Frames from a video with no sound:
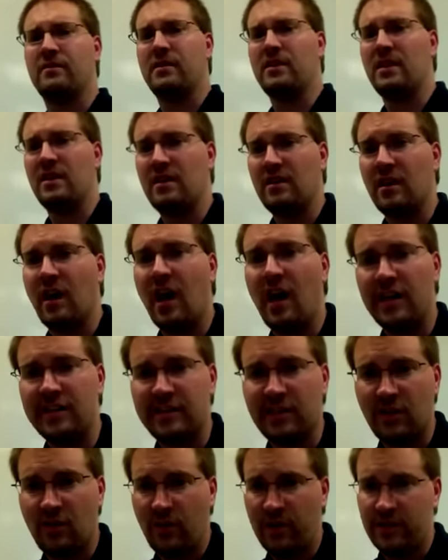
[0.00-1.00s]
the
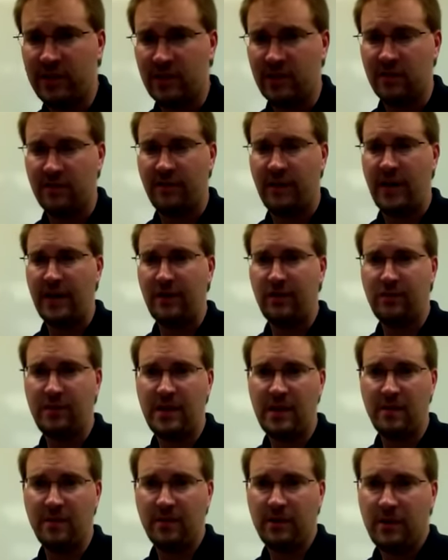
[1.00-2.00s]
consequences of auto
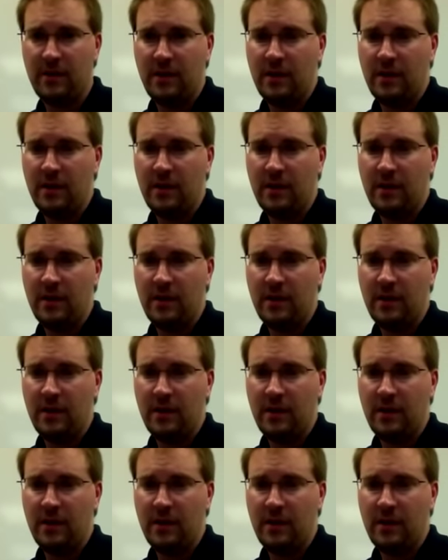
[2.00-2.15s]
peep.